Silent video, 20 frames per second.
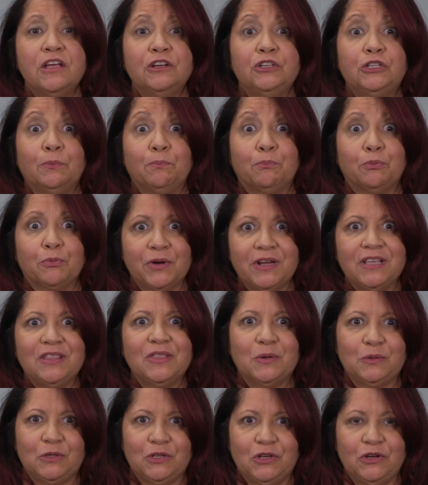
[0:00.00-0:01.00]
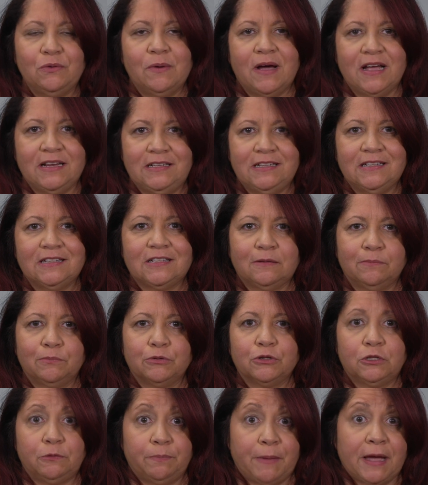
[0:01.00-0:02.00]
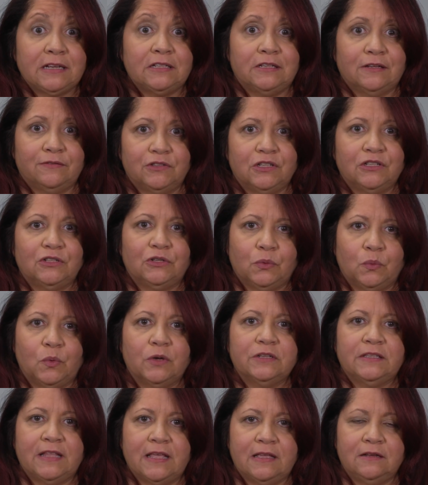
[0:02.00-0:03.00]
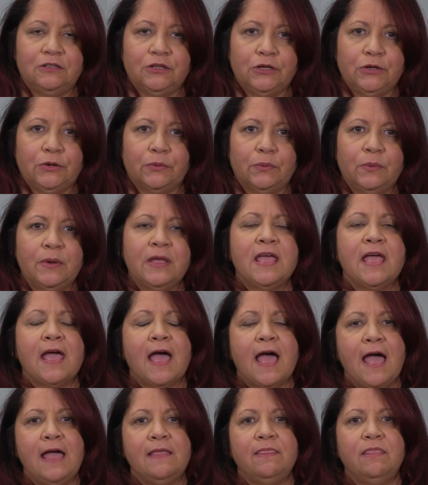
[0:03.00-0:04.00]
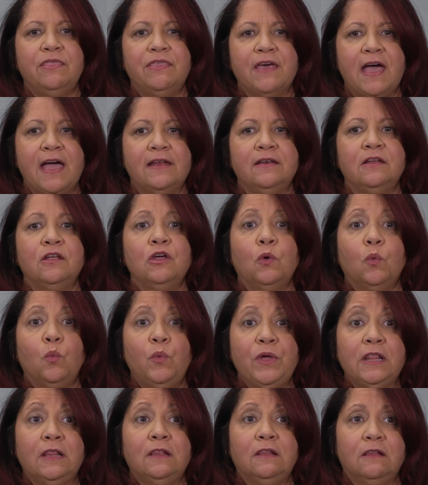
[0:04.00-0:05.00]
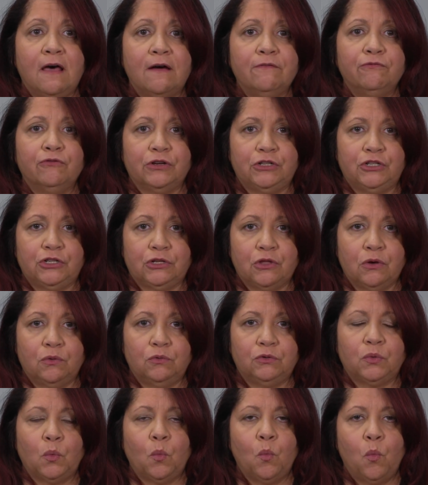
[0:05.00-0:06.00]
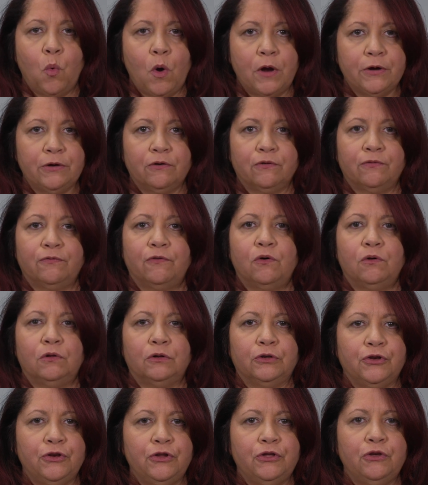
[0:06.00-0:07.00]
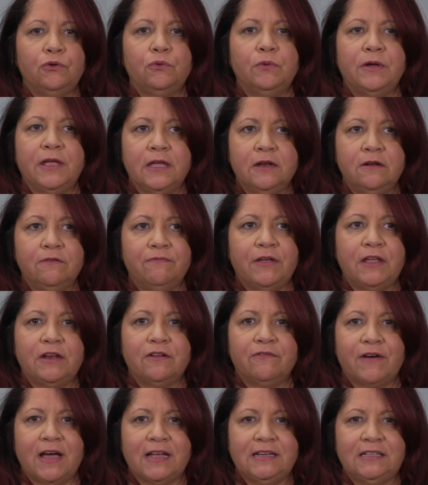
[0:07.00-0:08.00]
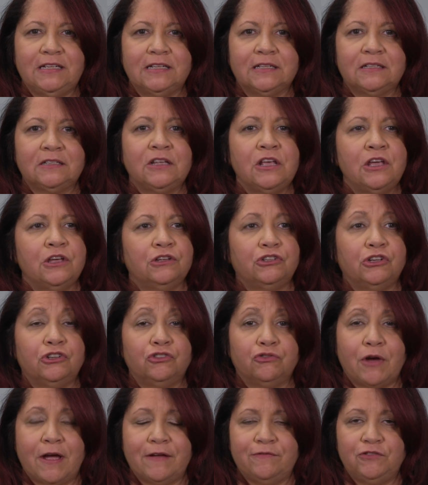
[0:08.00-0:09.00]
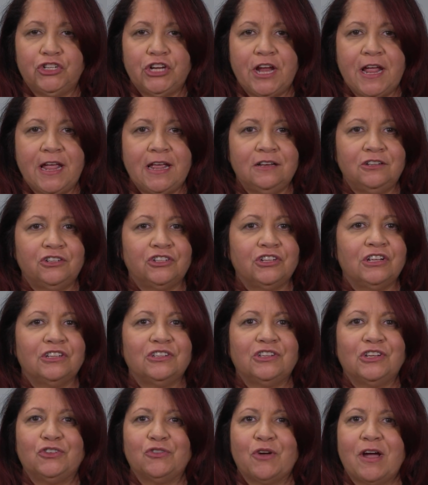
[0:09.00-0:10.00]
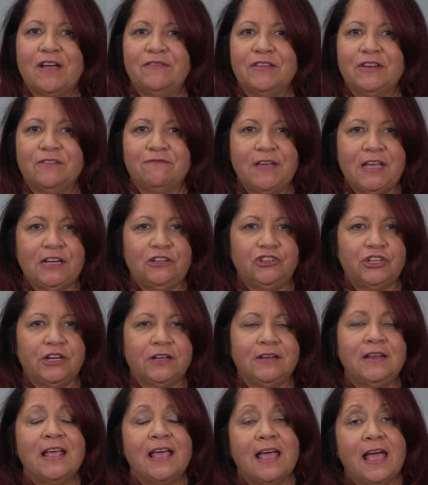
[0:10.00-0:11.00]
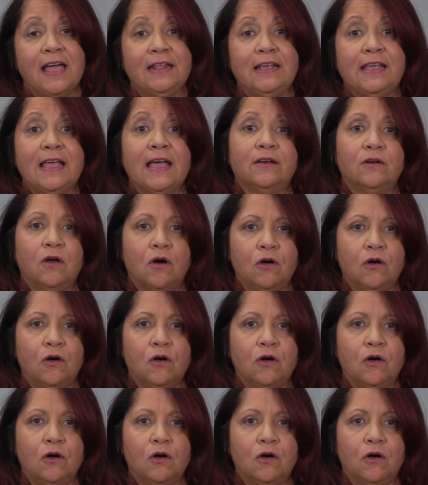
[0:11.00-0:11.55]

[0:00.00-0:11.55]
to bring those new ideas and perspectives into what they do, and then we leverage those wonderful, new, innovative ideas to drive change, to drive innovation, and again,